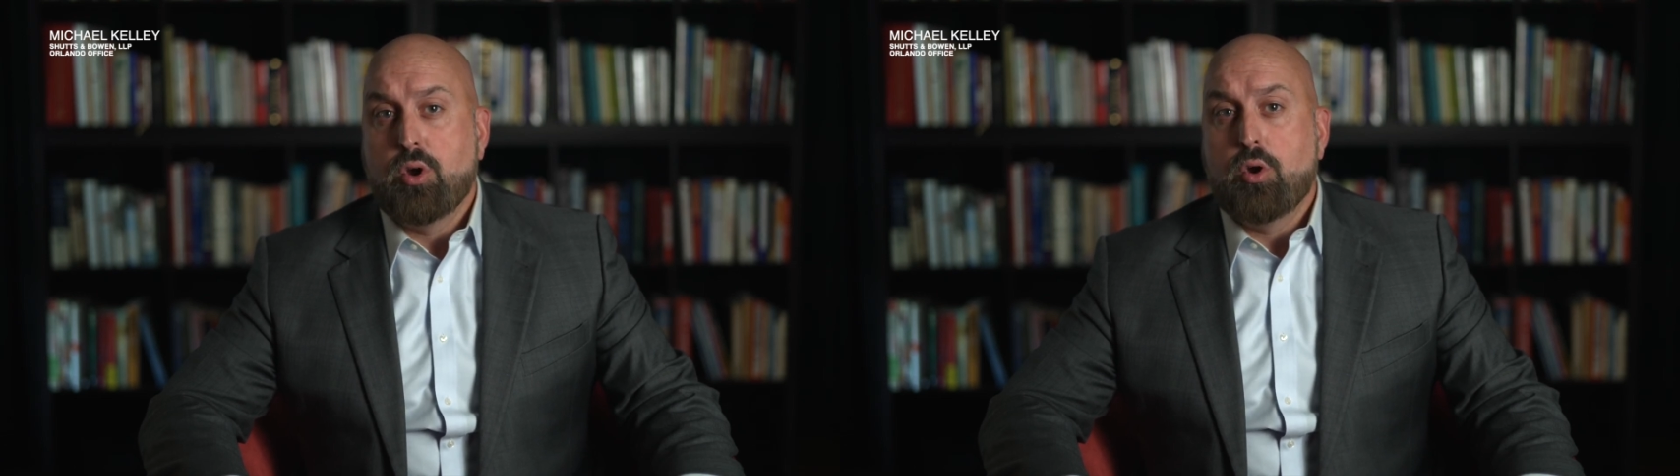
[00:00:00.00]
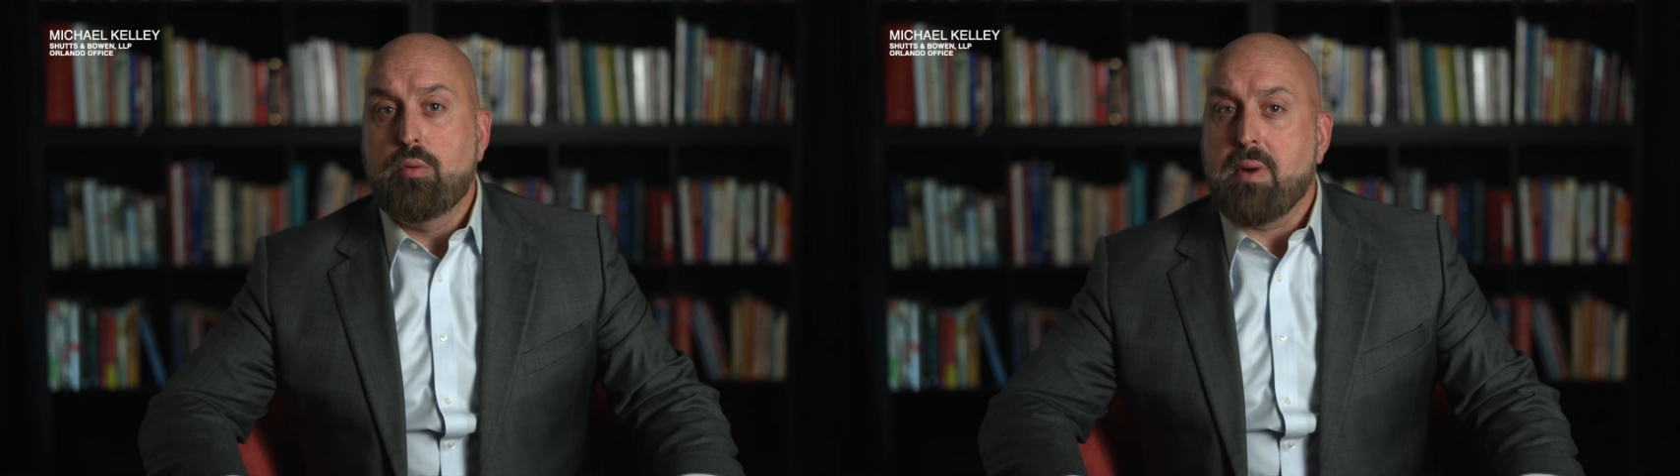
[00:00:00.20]

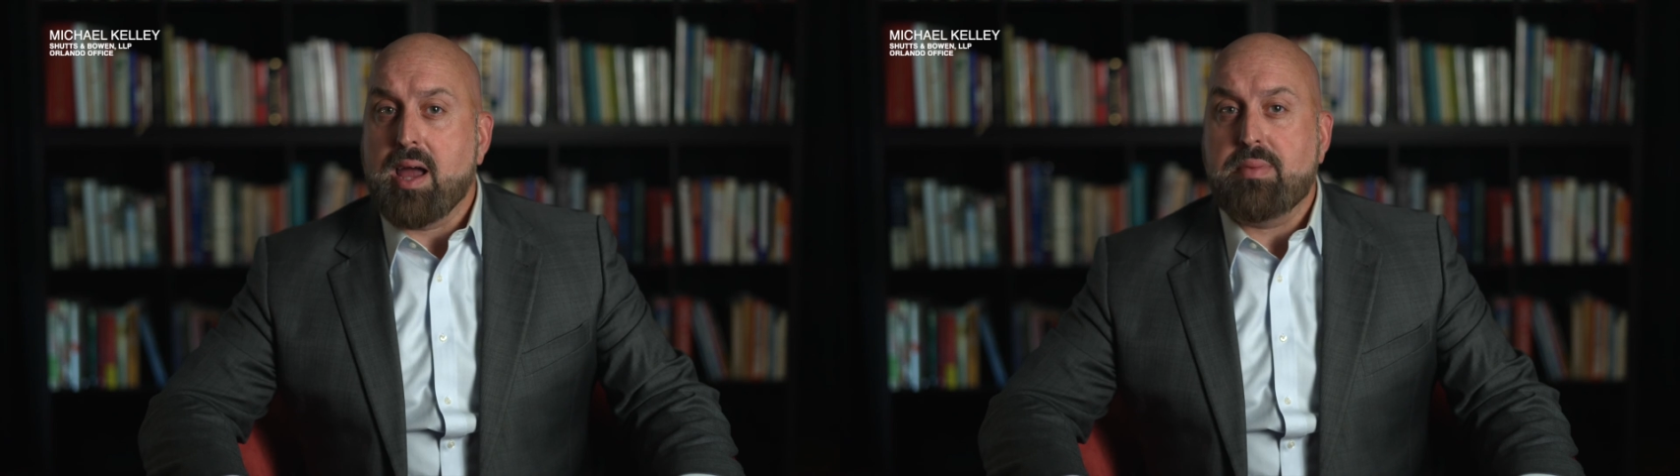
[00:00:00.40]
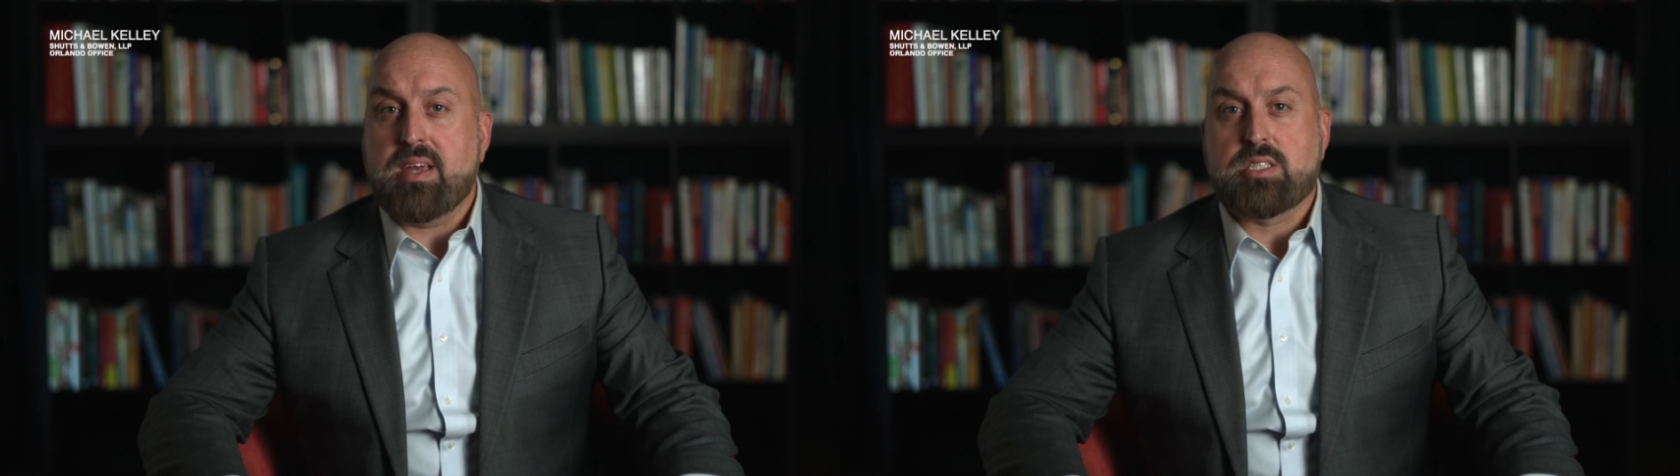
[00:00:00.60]
who
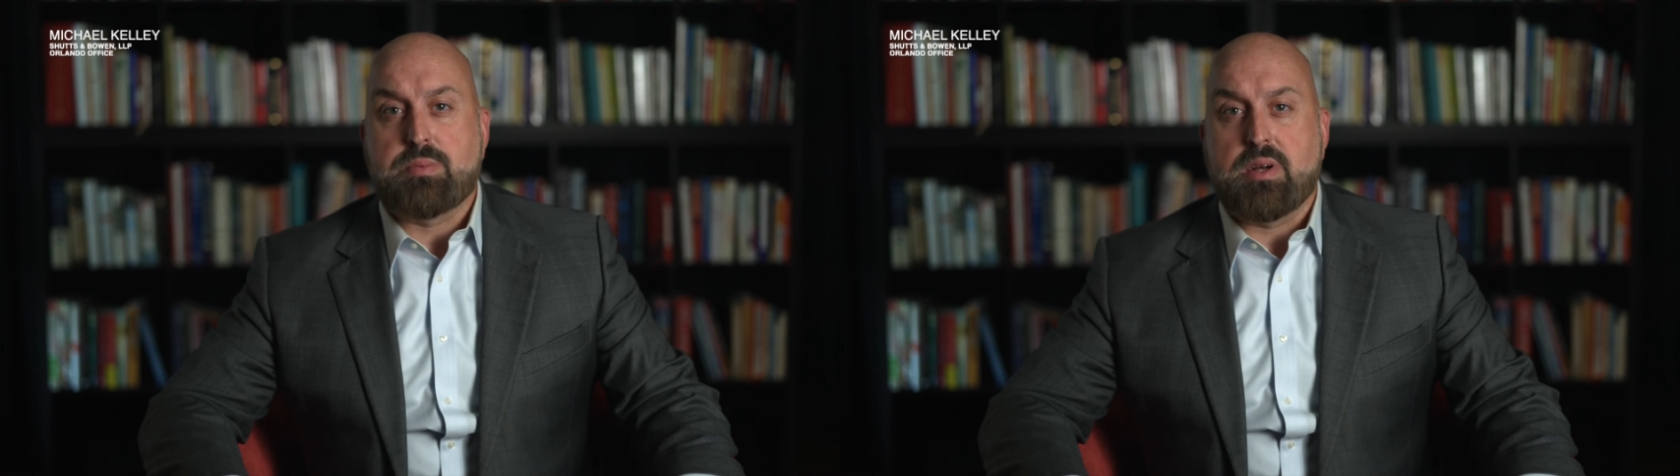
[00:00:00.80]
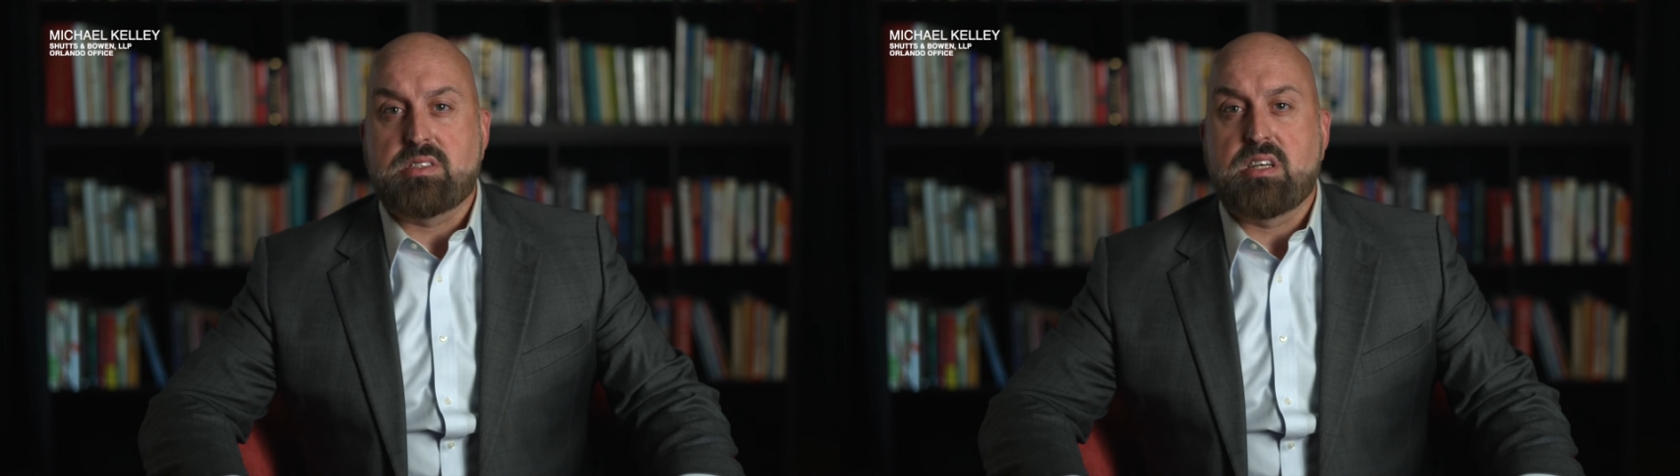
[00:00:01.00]
might be
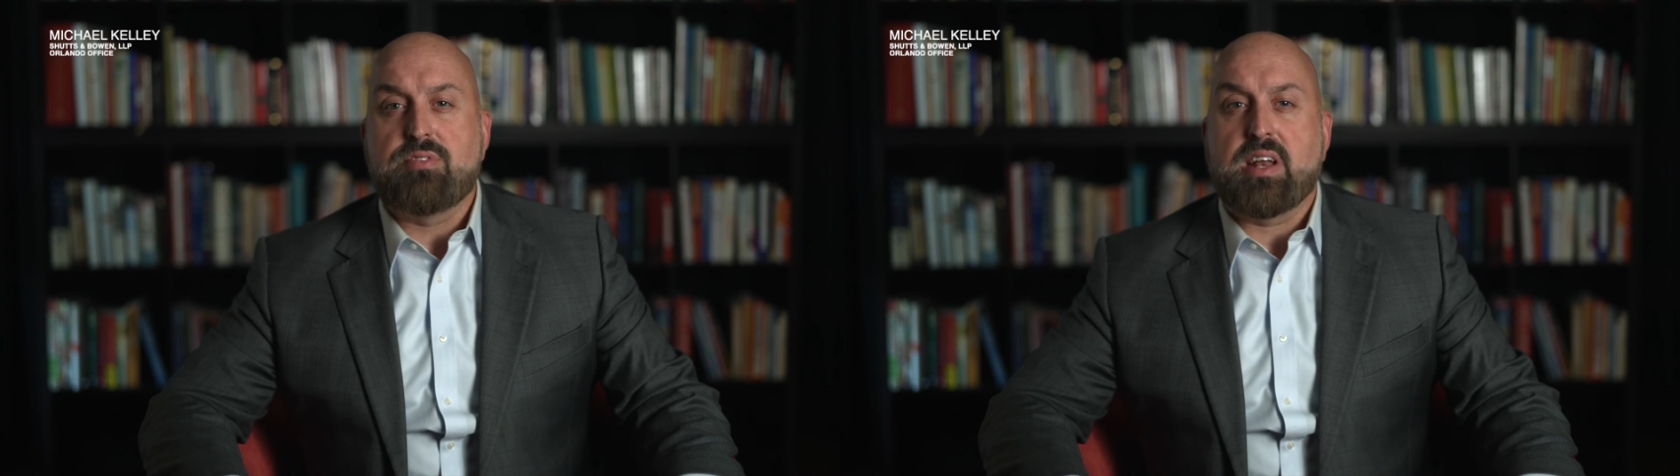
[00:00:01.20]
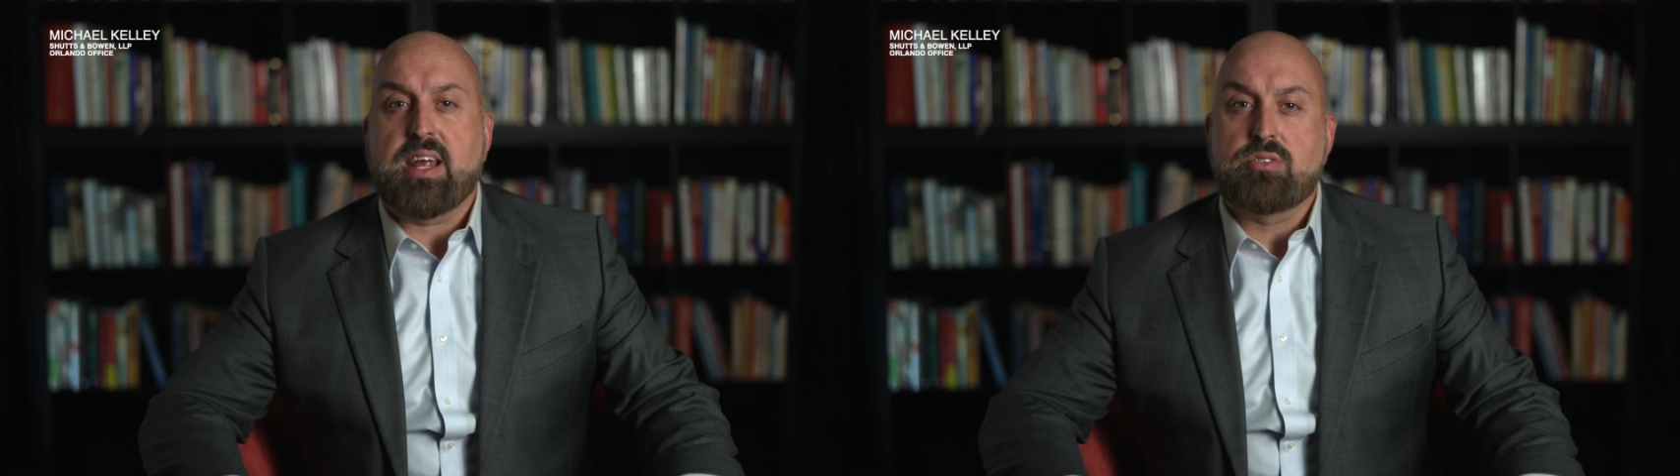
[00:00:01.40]
experiencing
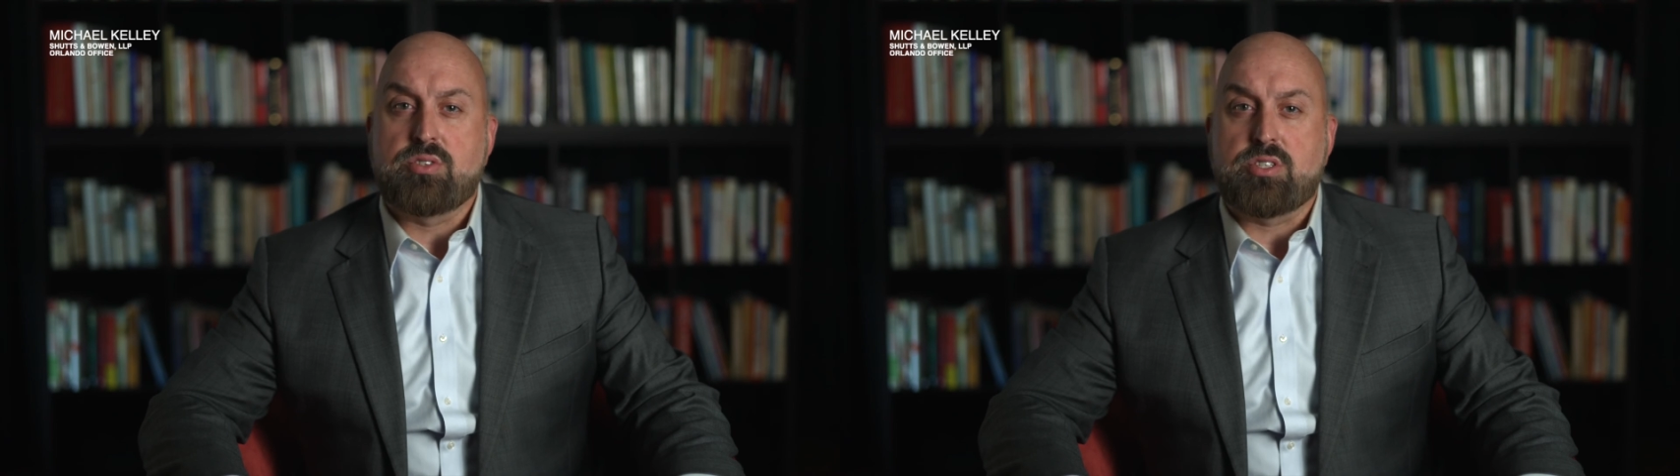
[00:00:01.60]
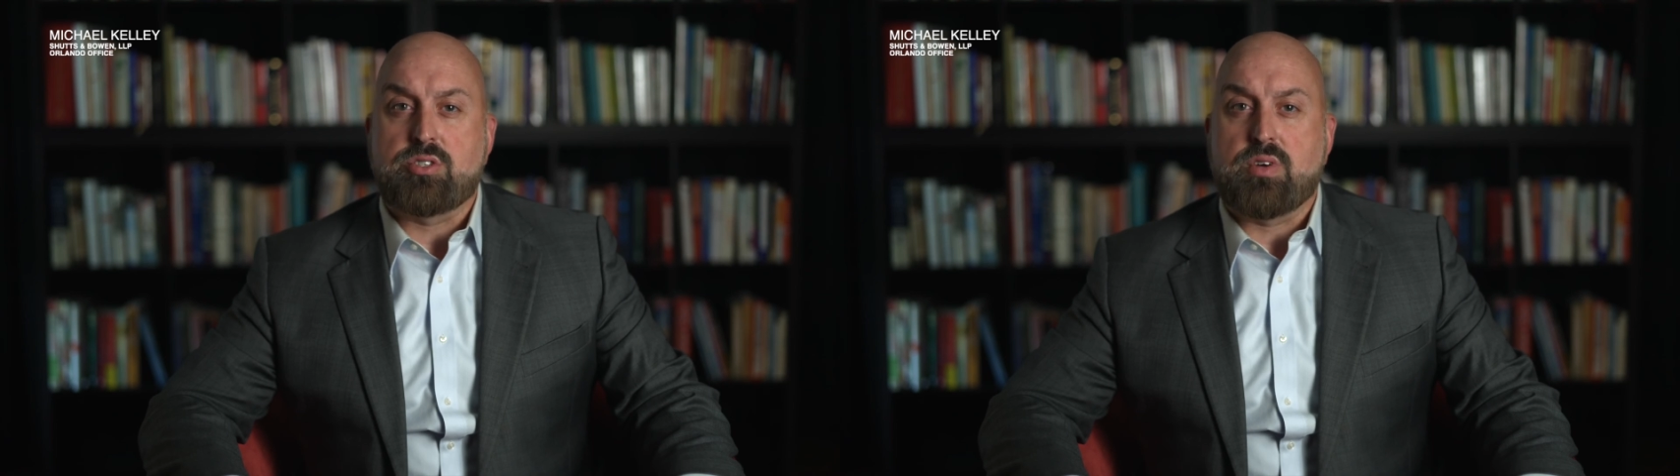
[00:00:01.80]
financial
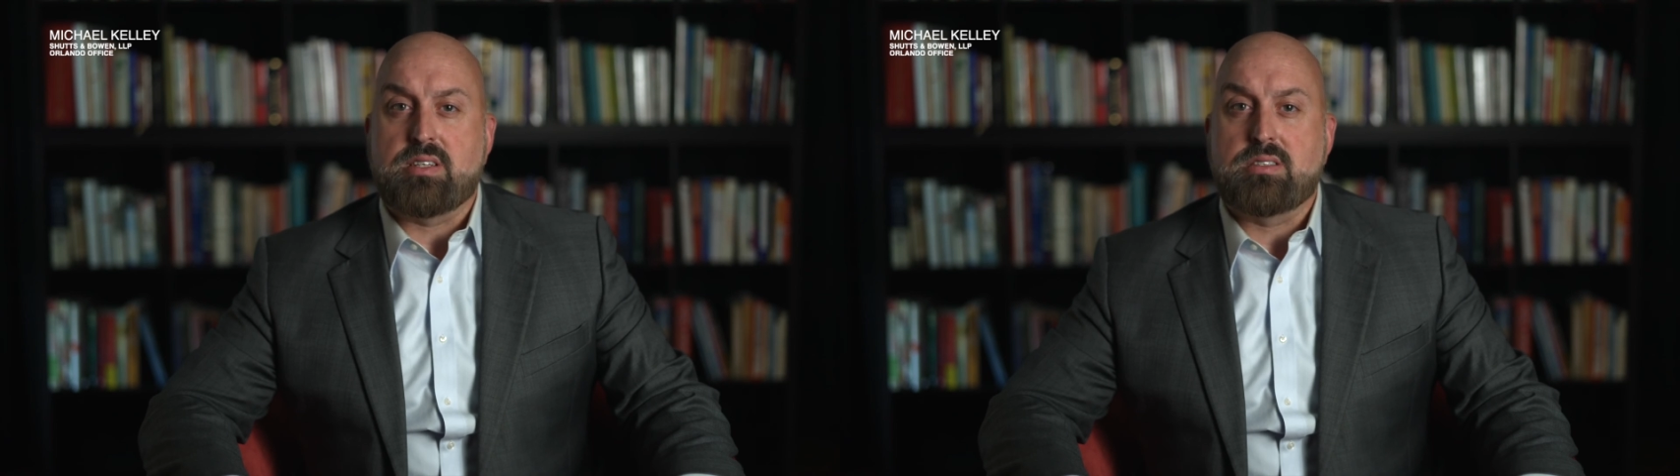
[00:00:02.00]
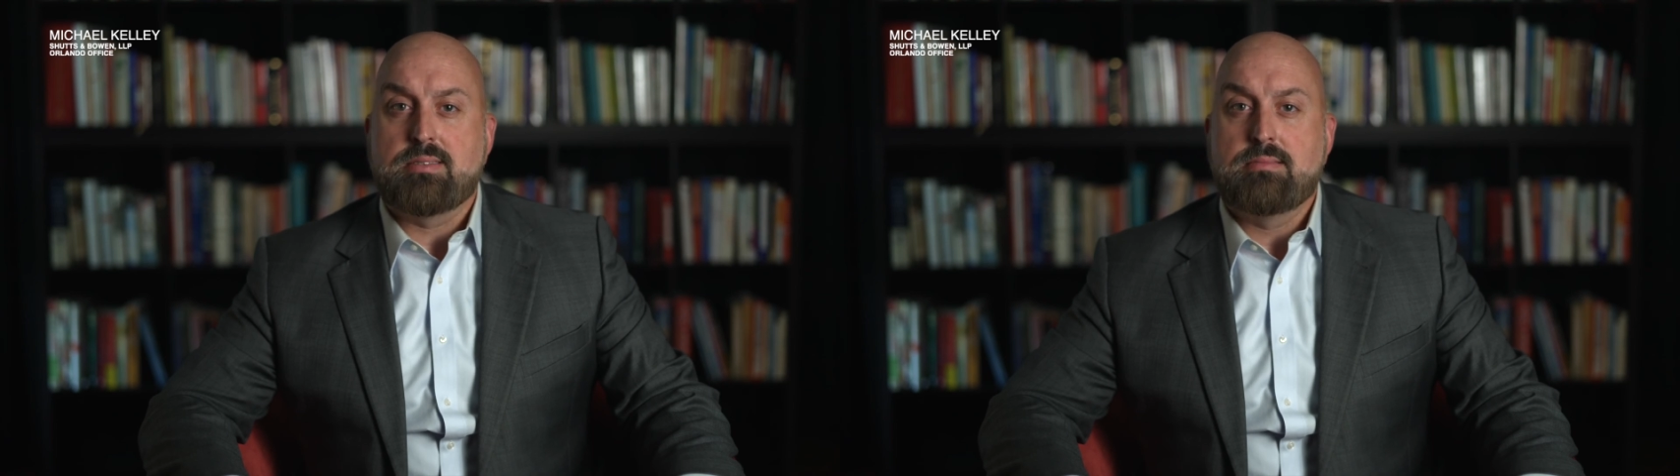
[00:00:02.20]

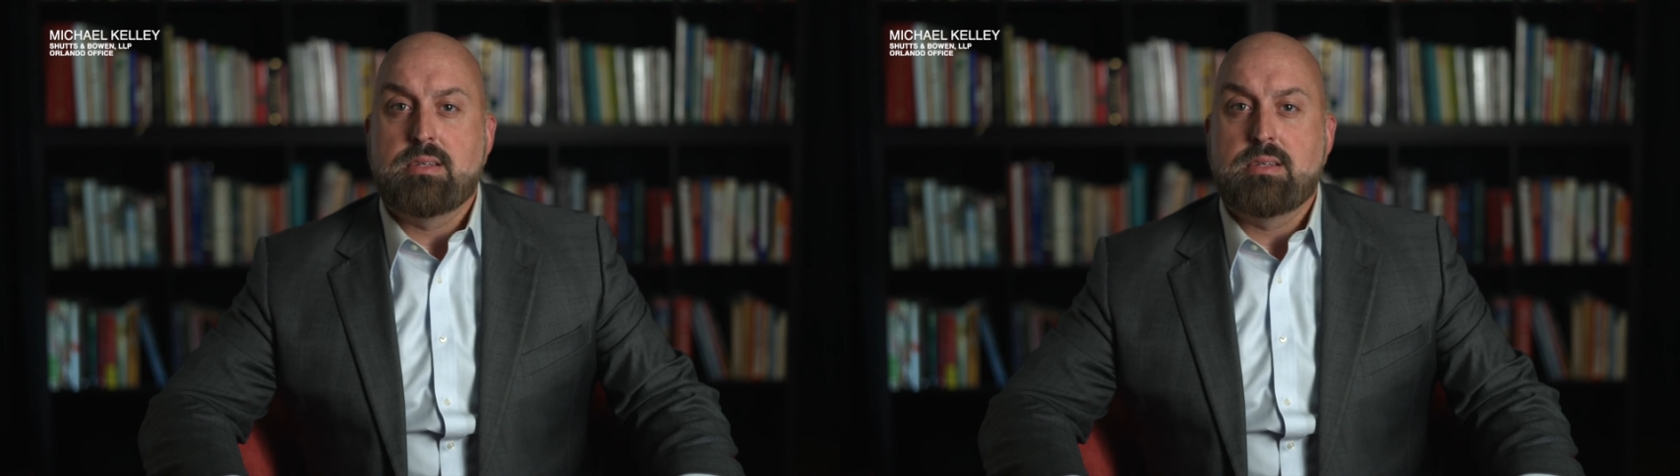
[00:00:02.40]
distress.